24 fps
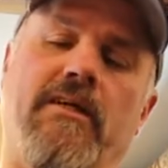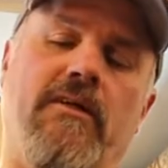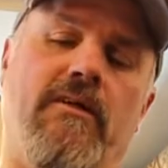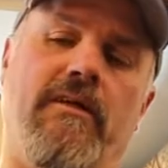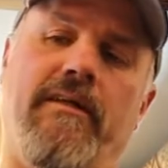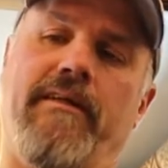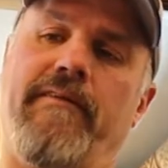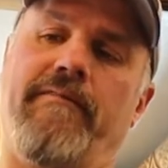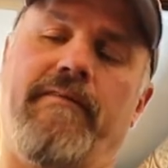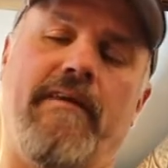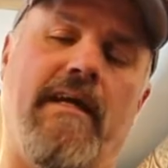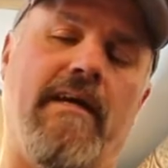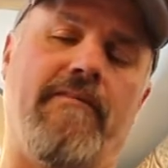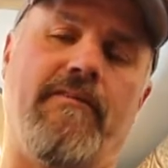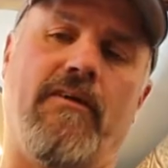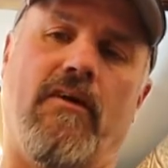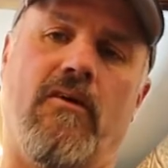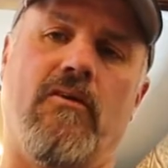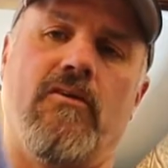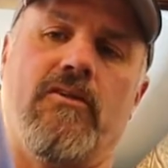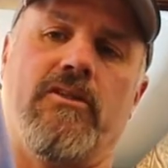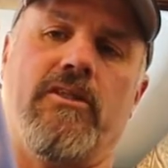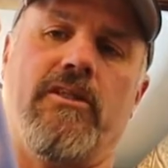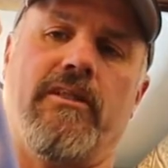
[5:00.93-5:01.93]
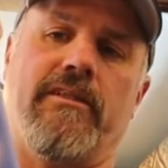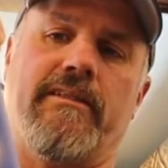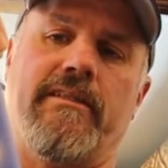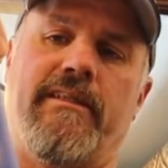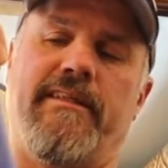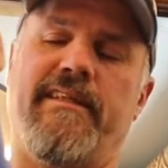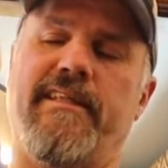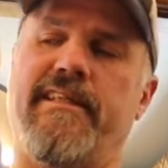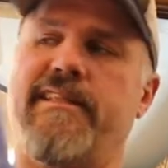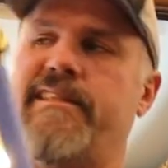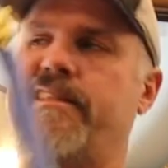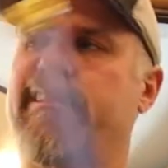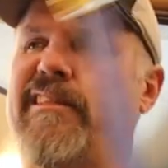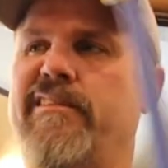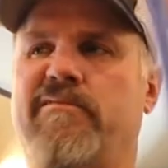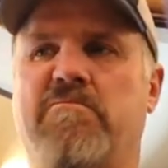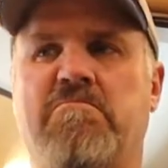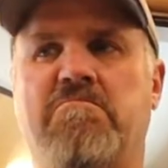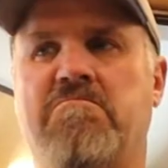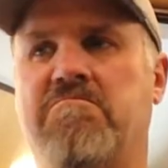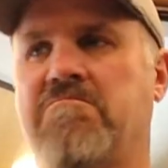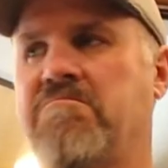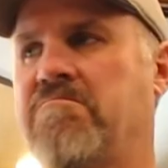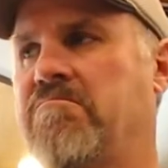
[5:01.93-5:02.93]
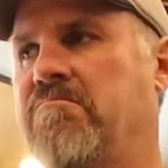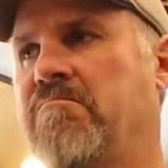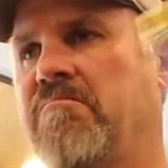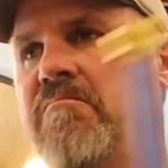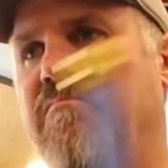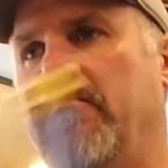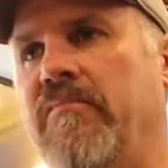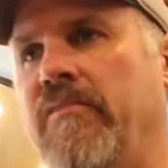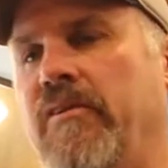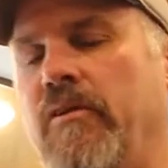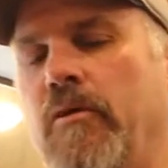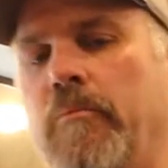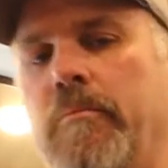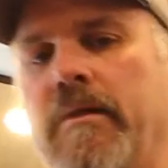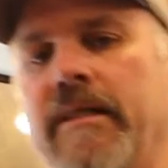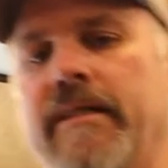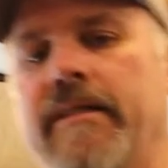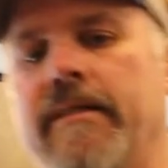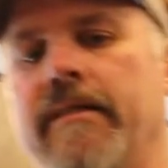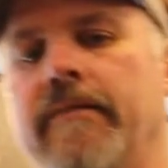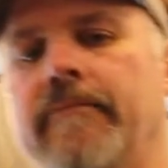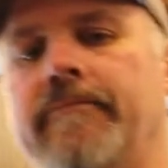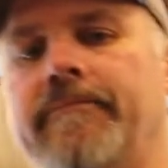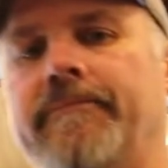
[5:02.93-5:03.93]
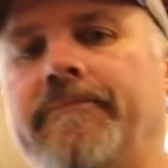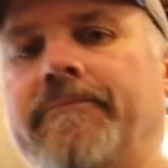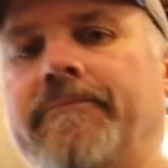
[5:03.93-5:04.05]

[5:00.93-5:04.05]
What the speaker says: of if you have your hose hooked to this, no big deal.